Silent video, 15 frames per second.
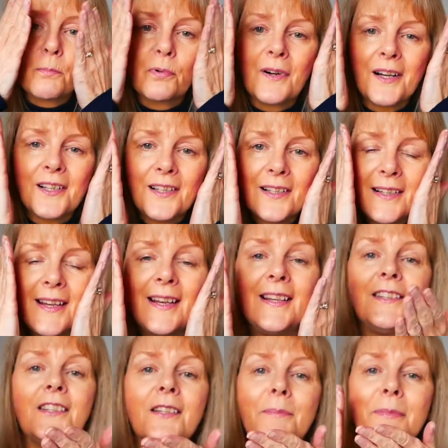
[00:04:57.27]
pressing it
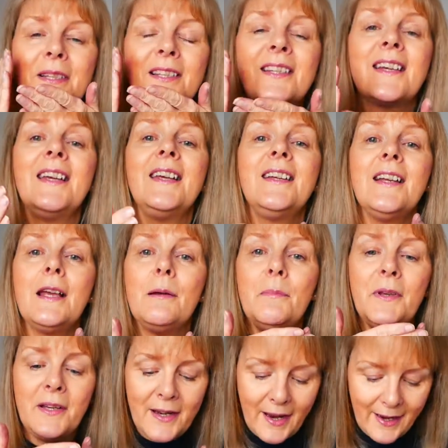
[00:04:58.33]
into my skin and
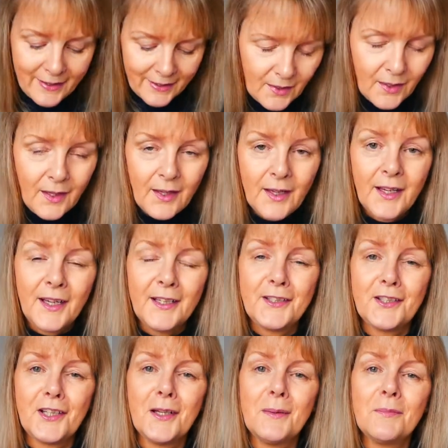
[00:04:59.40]
my neck. In
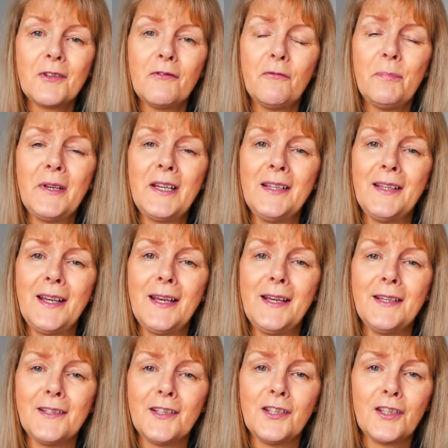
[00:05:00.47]
terms of being
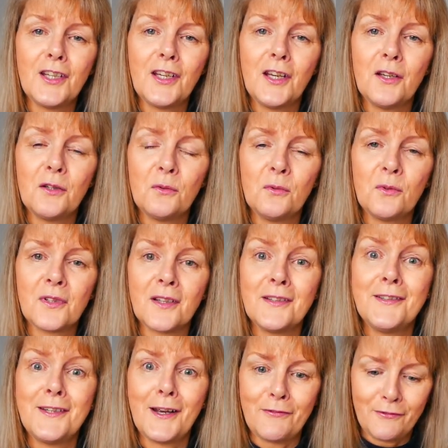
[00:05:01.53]
easy to use,
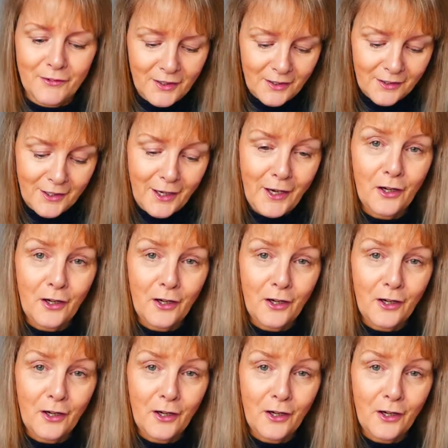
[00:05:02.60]
definitely